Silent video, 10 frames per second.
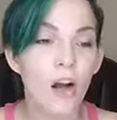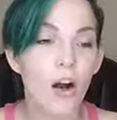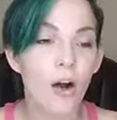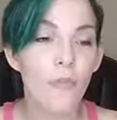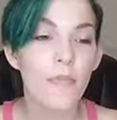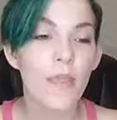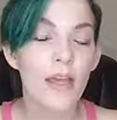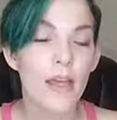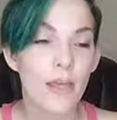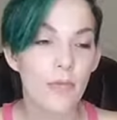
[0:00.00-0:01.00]
calm.
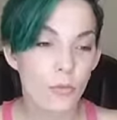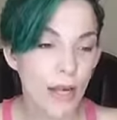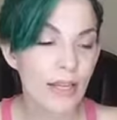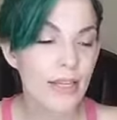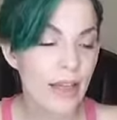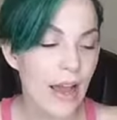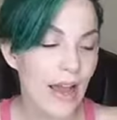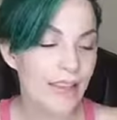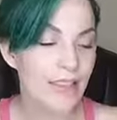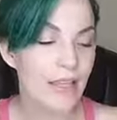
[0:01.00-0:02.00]

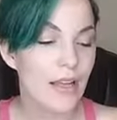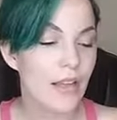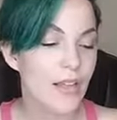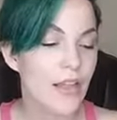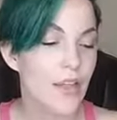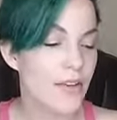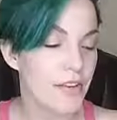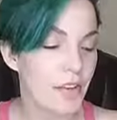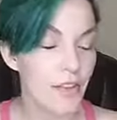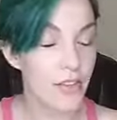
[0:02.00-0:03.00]
Recognize
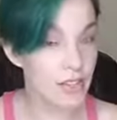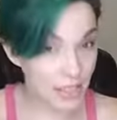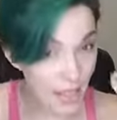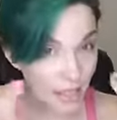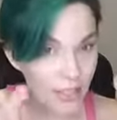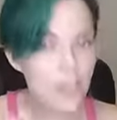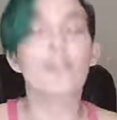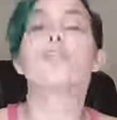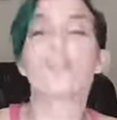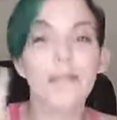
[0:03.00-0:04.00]
that the
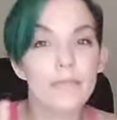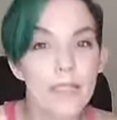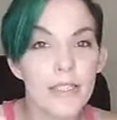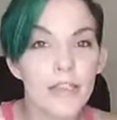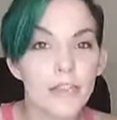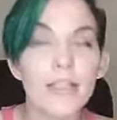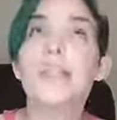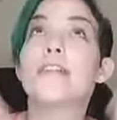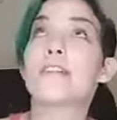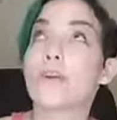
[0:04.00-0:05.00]
sage, great
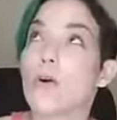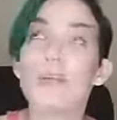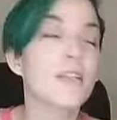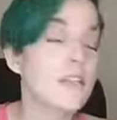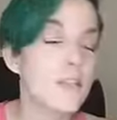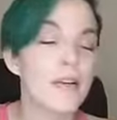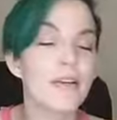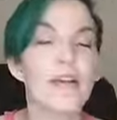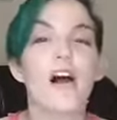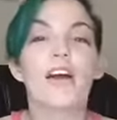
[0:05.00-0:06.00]
mystery, source,
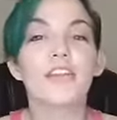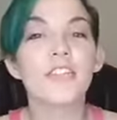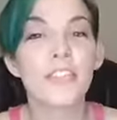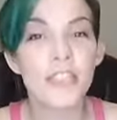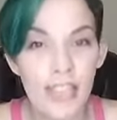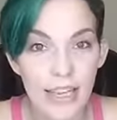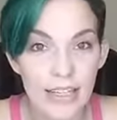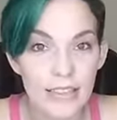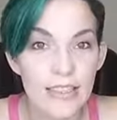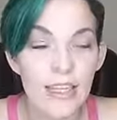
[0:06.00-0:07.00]
spirit,
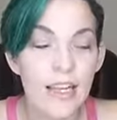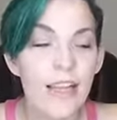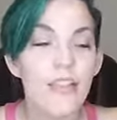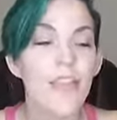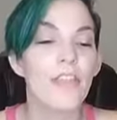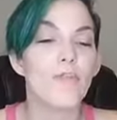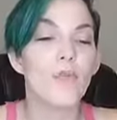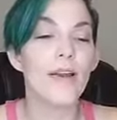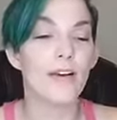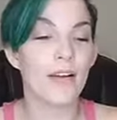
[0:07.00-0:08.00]
understands that
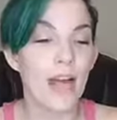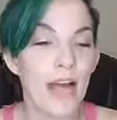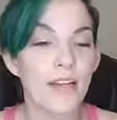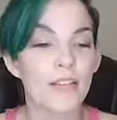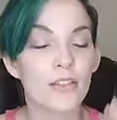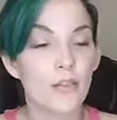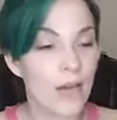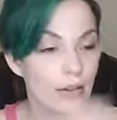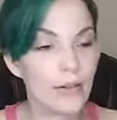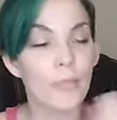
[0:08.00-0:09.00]
we are kind of
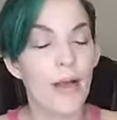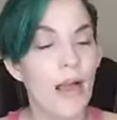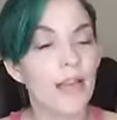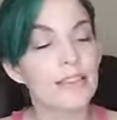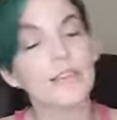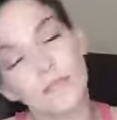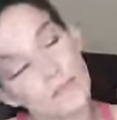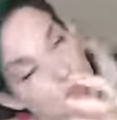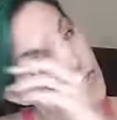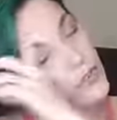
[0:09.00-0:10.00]
surrounded by some
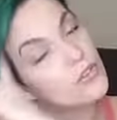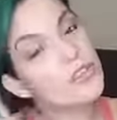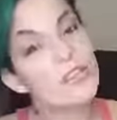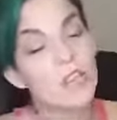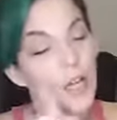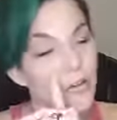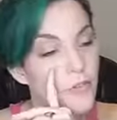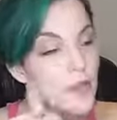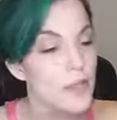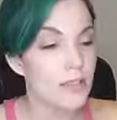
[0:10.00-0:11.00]
difficult
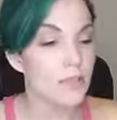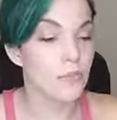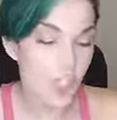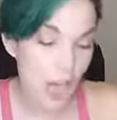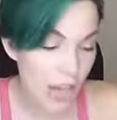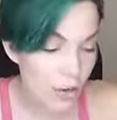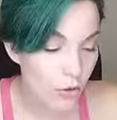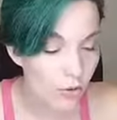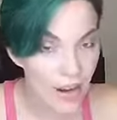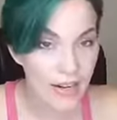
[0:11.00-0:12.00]
stuff, some
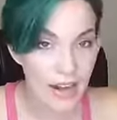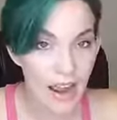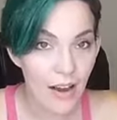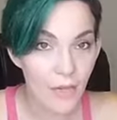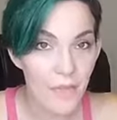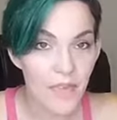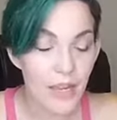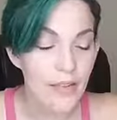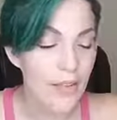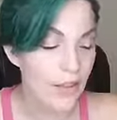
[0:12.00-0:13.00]
shadow right now,
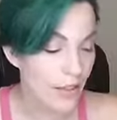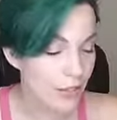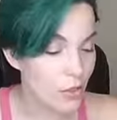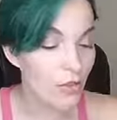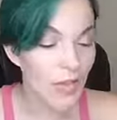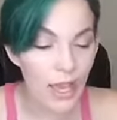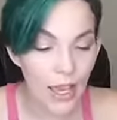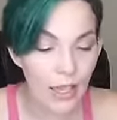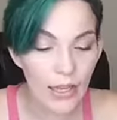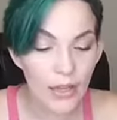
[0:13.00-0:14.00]
and that's
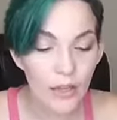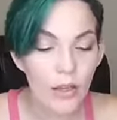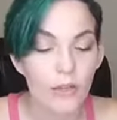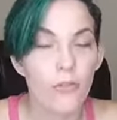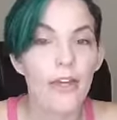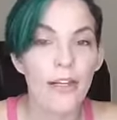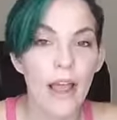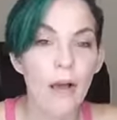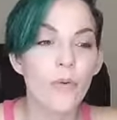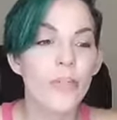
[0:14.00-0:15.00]
okay. Right
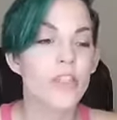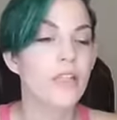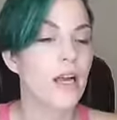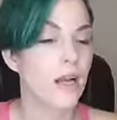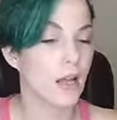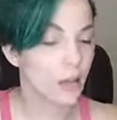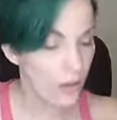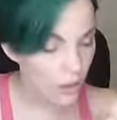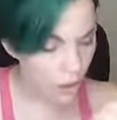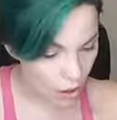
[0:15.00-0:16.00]
now, we just kind of
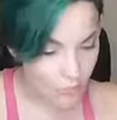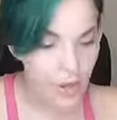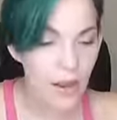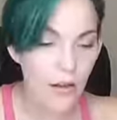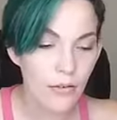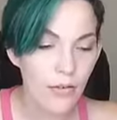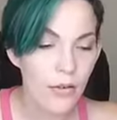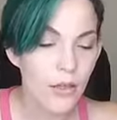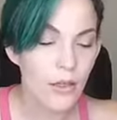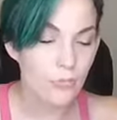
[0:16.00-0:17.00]
calm down,
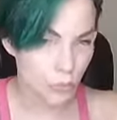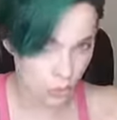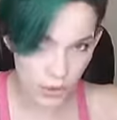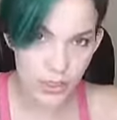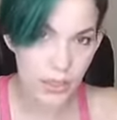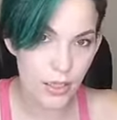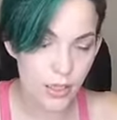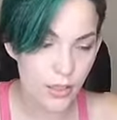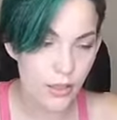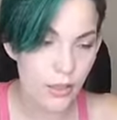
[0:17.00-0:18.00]
pull to
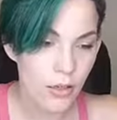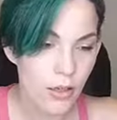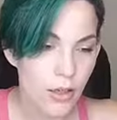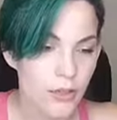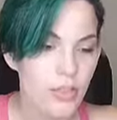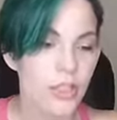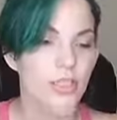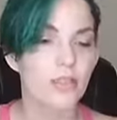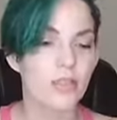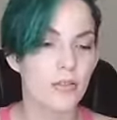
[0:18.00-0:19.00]
center,
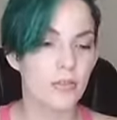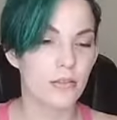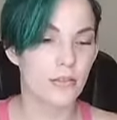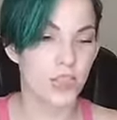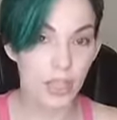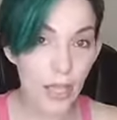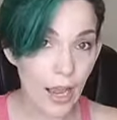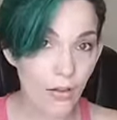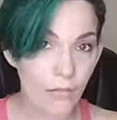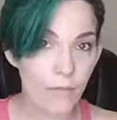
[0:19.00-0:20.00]
just chill
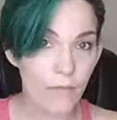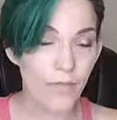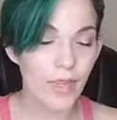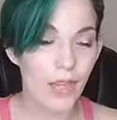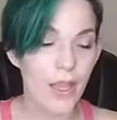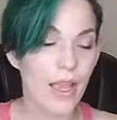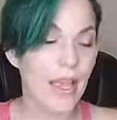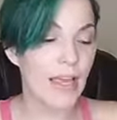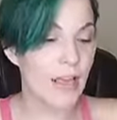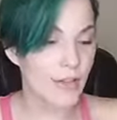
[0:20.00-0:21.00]
out,
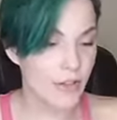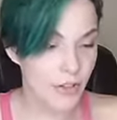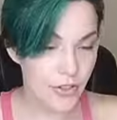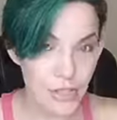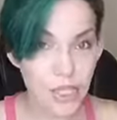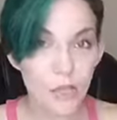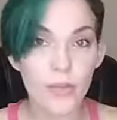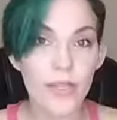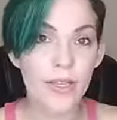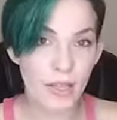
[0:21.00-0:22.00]
and deal
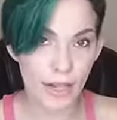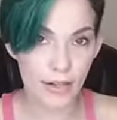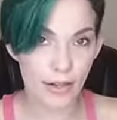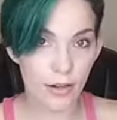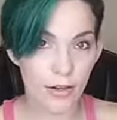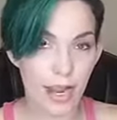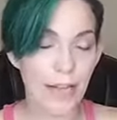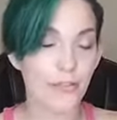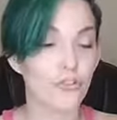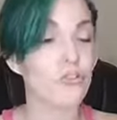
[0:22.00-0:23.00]
with it later.
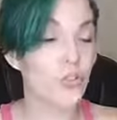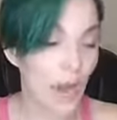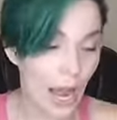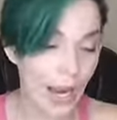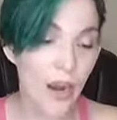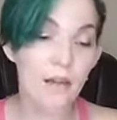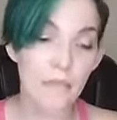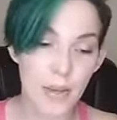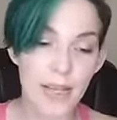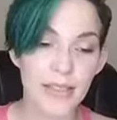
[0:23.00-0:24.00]
And try our
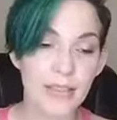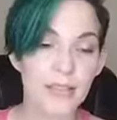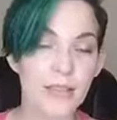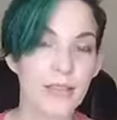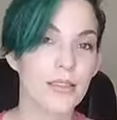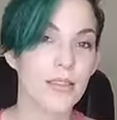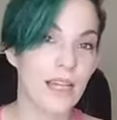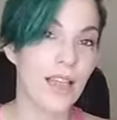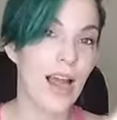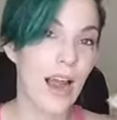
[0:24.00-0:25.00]
best to
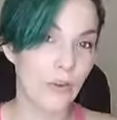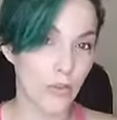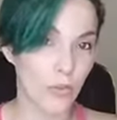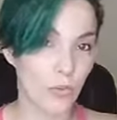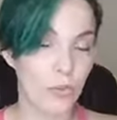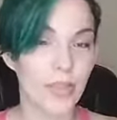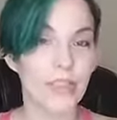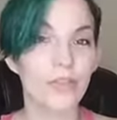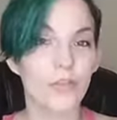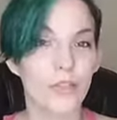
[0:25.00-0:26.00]
take the high road when we
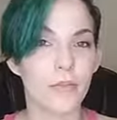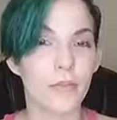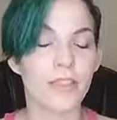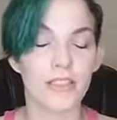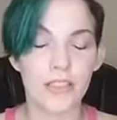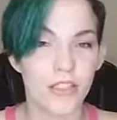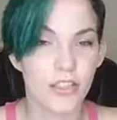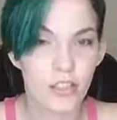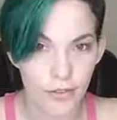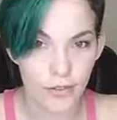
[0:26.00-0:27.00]
deal with it, because it's going
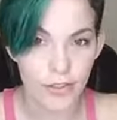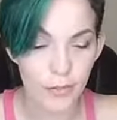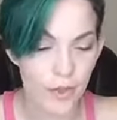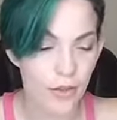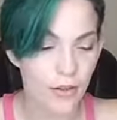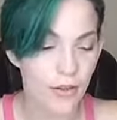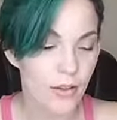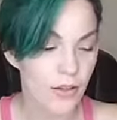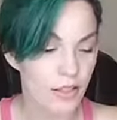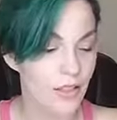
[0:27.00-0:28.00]
to serve us better.
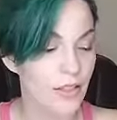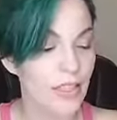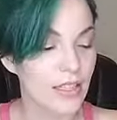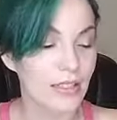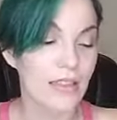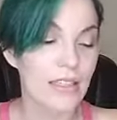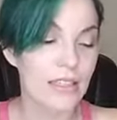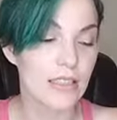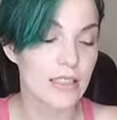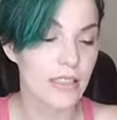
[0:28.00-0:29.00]
So I think that
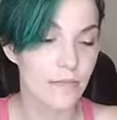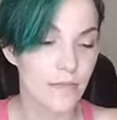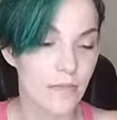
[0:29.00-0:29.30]
this is